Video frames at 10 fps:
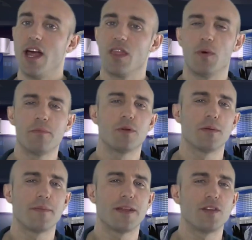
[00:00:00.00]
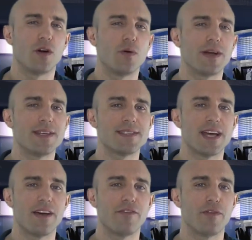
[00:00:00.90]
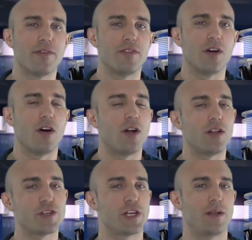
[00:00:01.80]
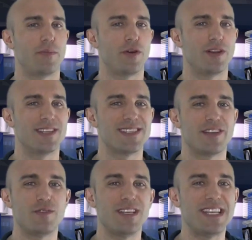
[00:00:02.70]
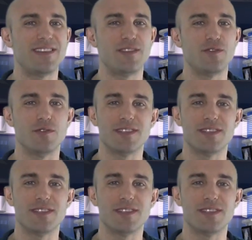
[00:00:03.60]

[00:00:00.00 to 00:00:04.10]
The one problem that you always have with your All Shall Burn is that you need to